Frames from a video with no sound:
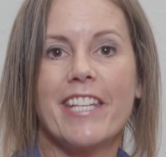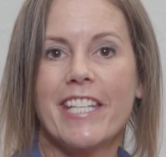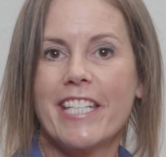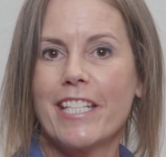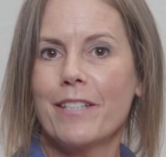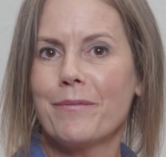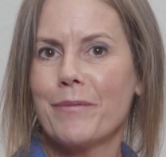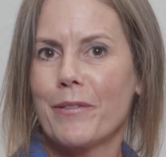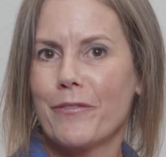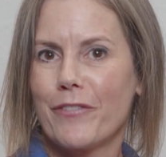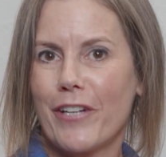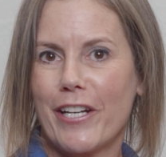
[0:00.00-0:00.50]
they
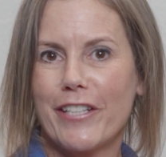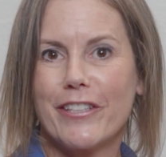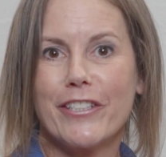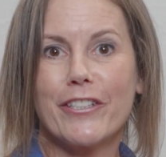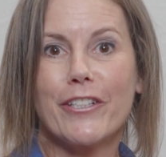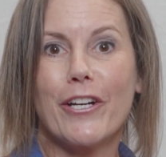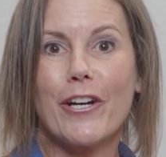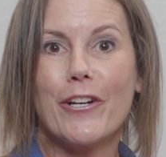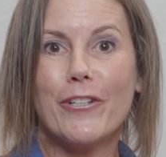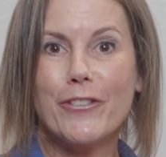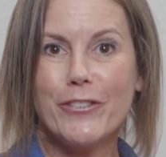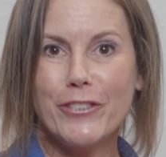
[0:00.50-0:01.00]
can provide
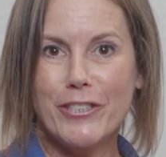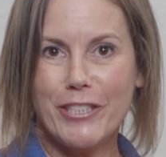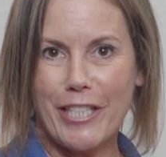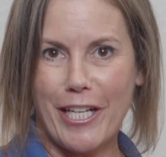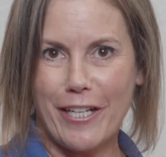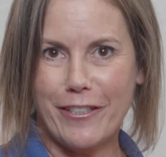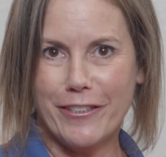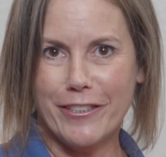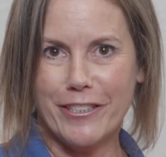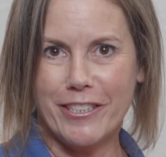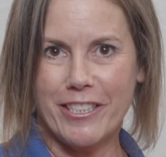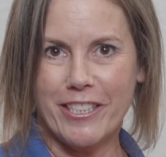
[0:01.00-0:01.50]
their own
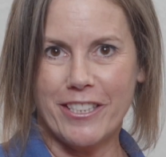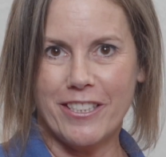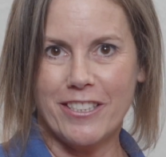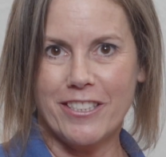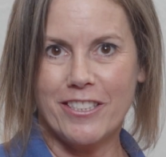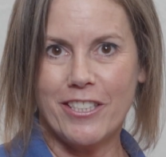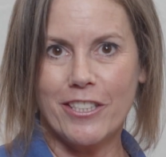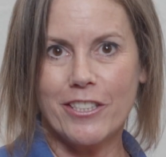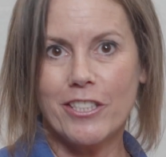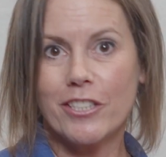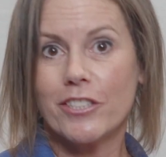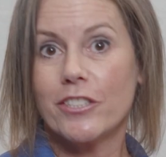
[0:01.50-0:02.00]
challenges,
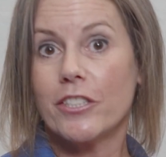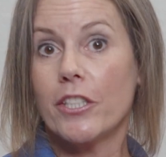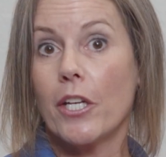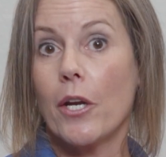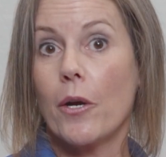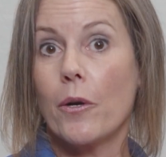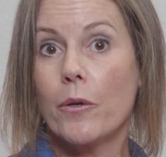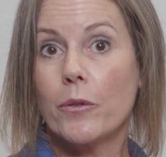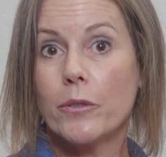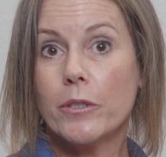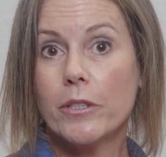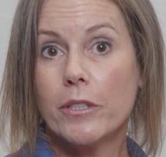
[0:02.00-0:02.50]
such as the
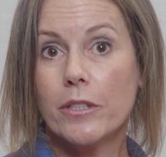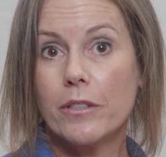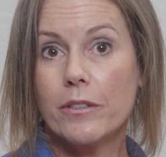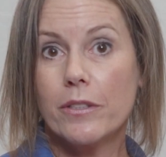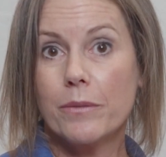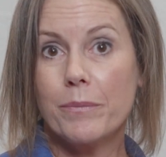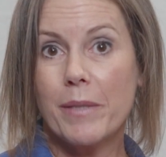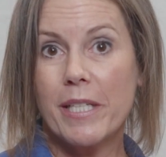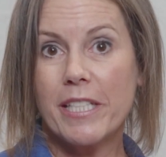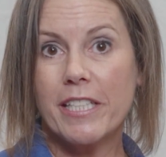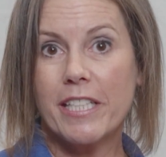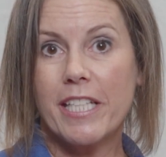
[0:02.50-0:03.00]
odor of
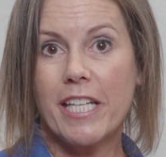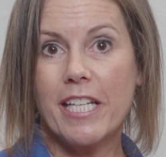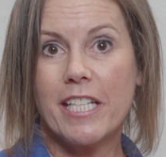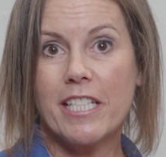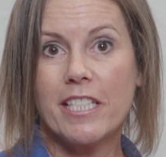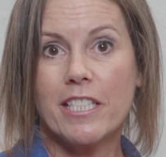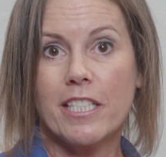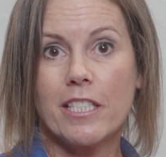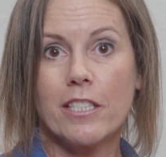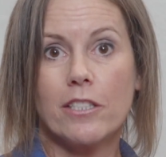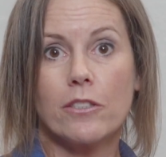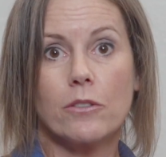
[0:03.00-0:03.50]
the
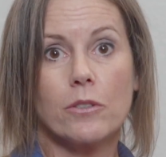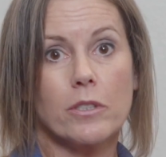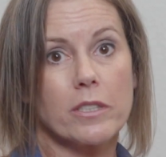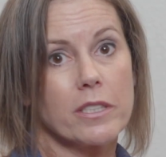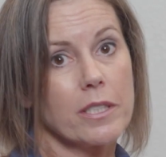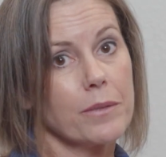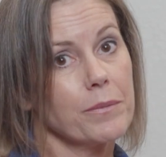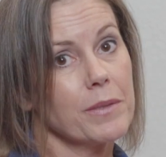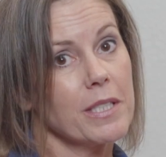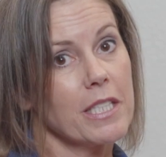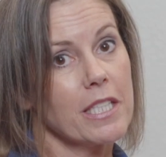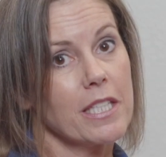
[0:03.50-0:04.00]
medication or
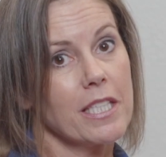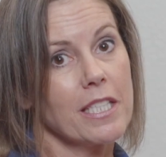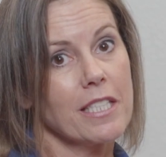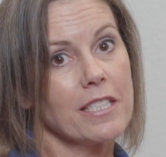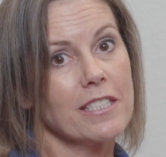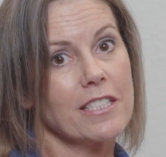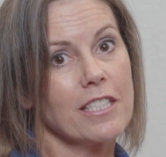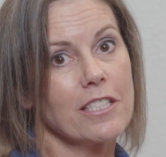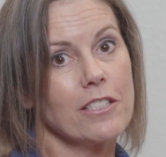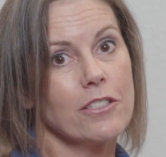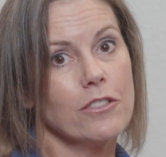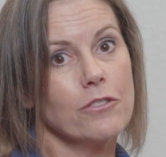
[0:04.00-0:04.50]
some of the
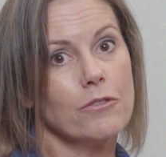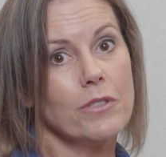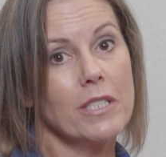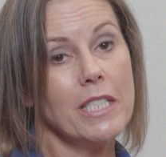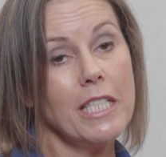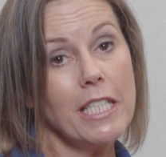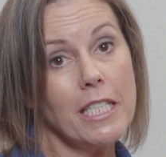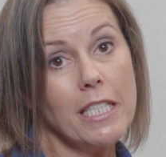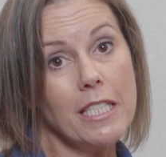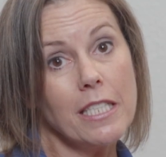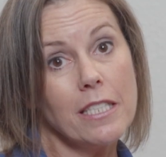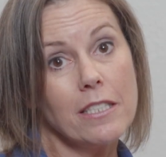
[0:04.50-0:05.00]
things that you
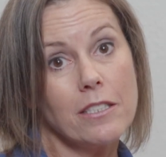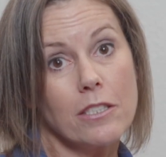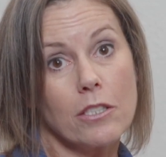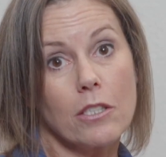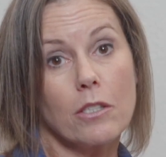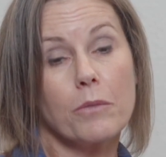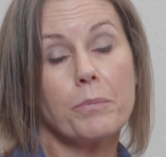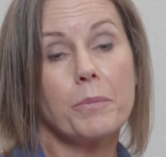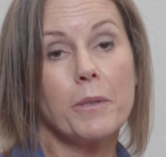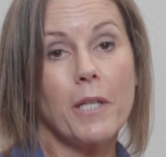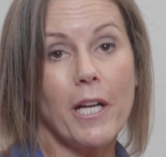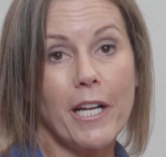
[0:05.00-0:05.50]
need to
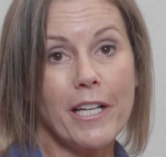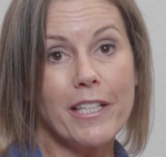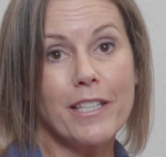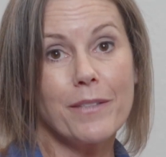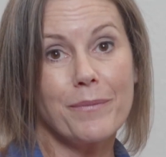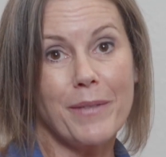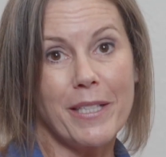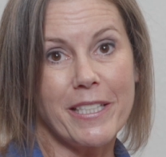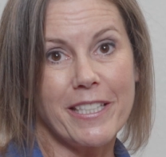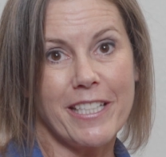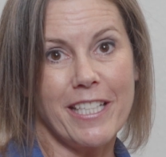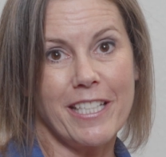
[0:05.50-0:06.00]
apply the
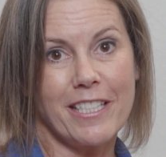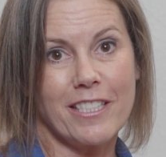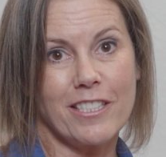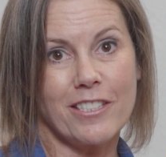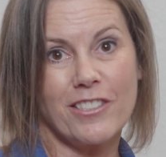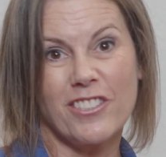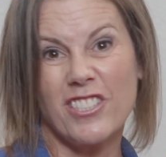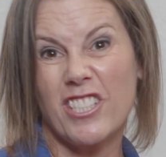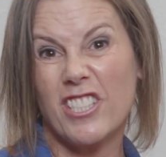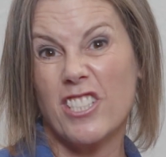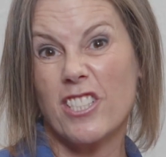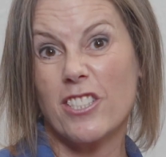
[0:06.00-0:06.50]

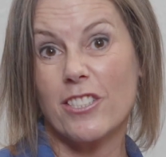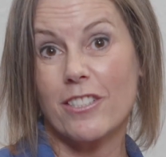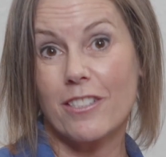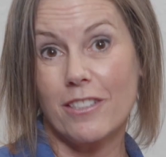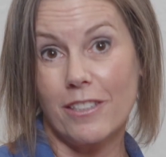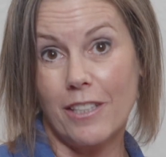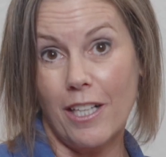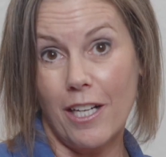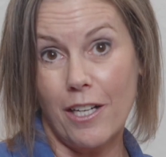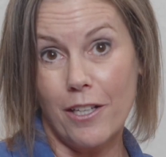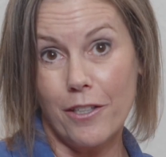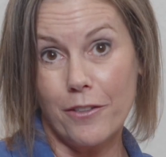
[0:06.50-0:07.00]
medication, such as
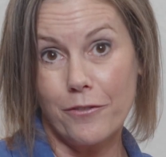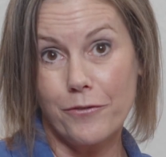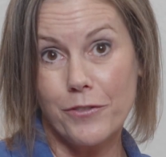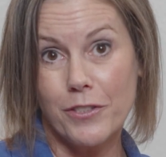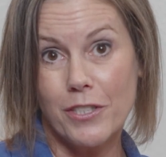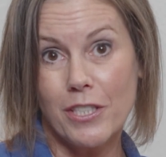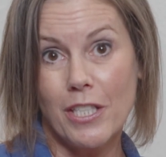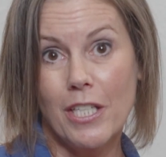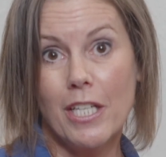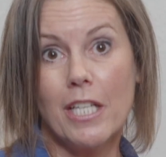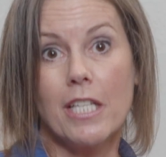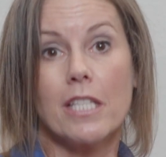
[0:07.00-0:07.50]

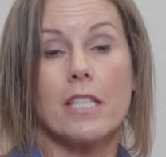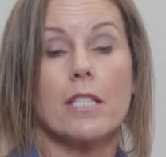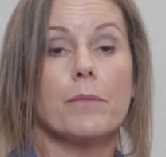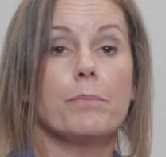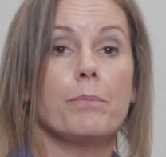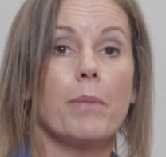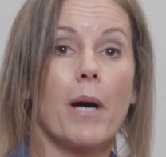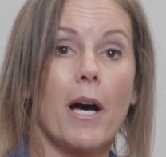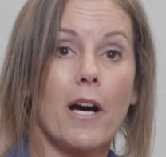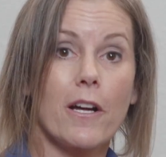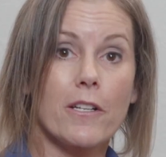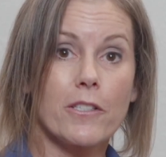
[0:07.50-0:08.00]
gloves, the
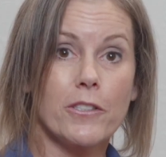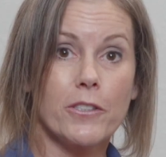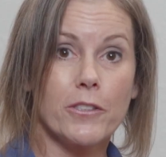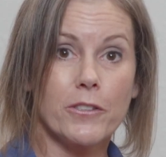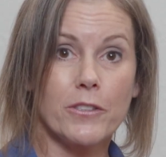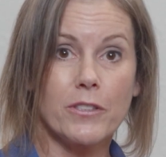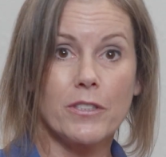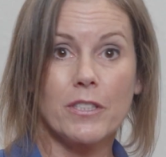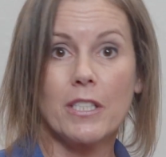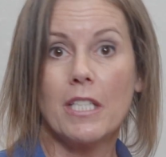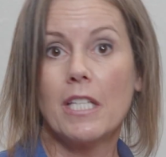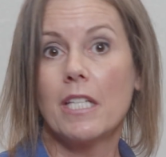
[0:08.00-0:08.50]

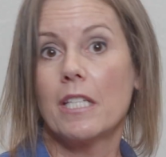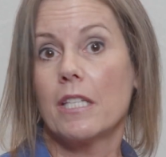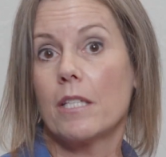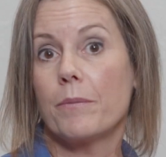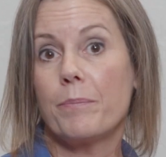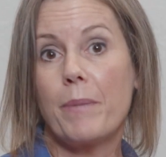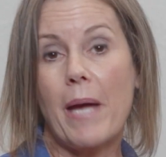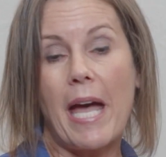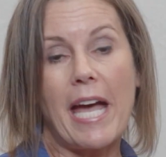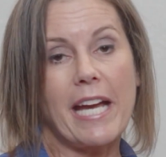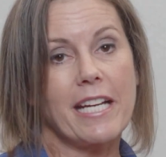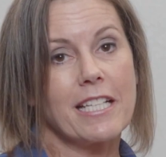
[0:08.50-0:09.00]
bottles, the
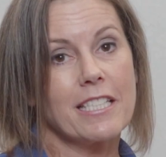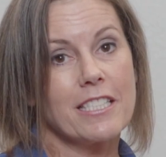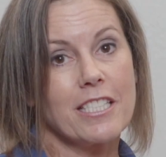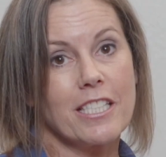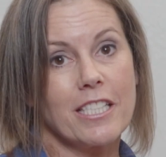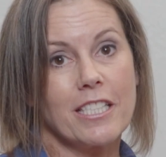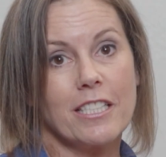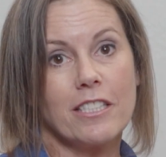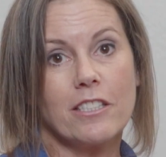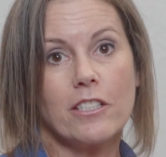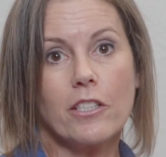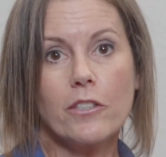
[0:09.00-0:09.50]

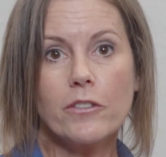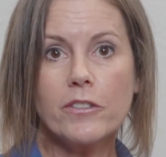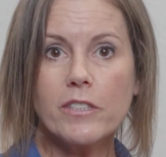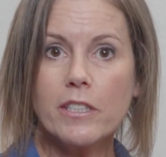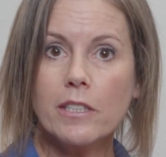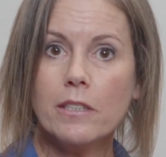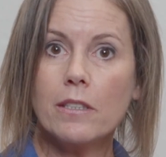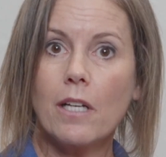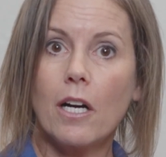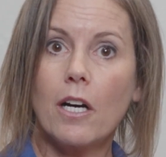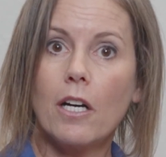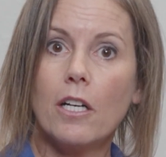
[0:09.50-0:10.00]
packaging. Those
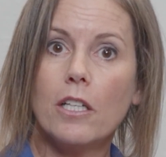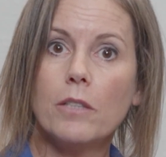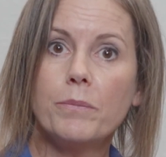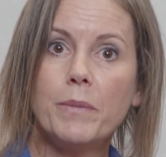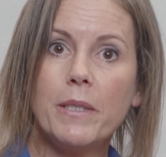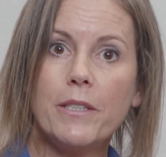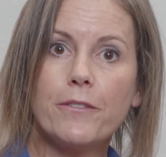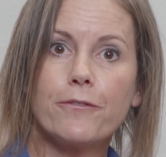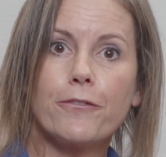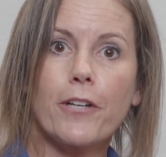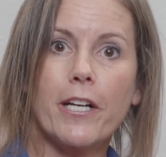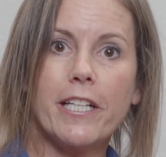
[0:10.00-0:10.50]
can all
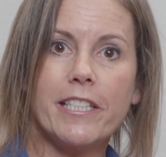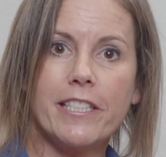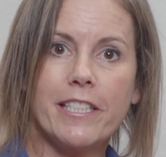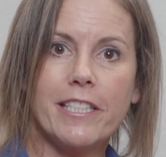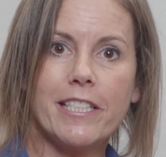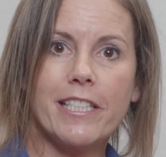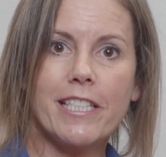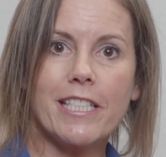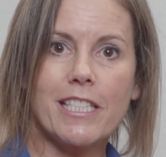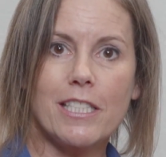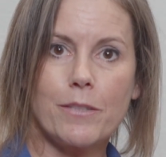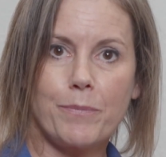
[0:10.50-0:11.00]
be
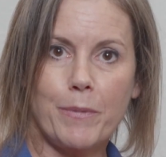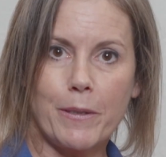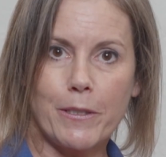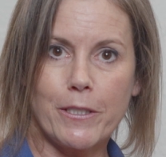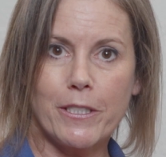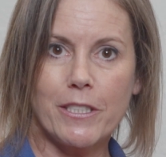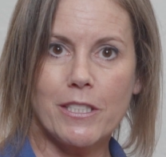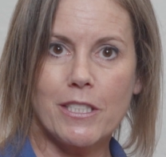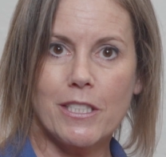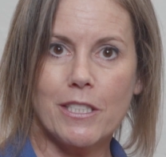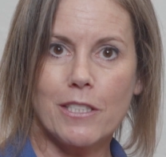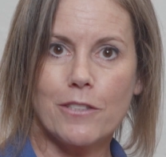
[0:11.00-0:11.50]
frightening
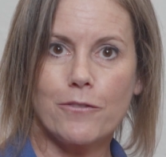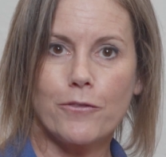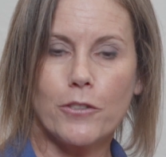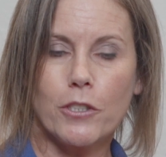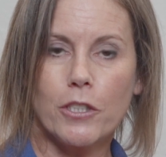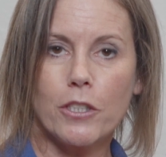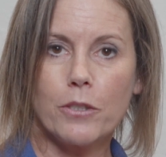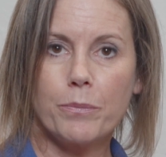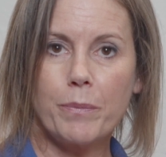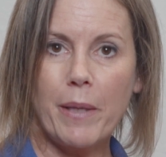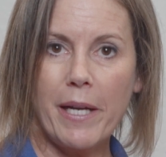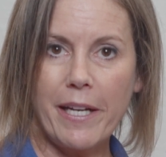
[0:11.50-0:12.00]
experiences for
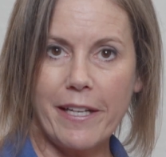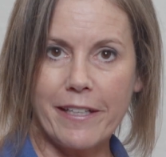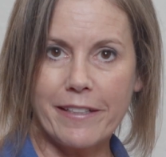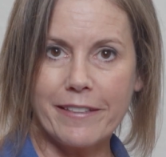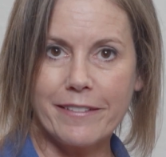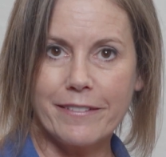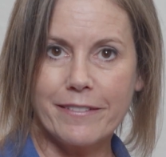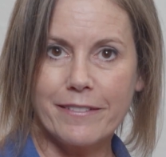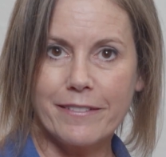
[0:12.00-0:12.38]
your pet.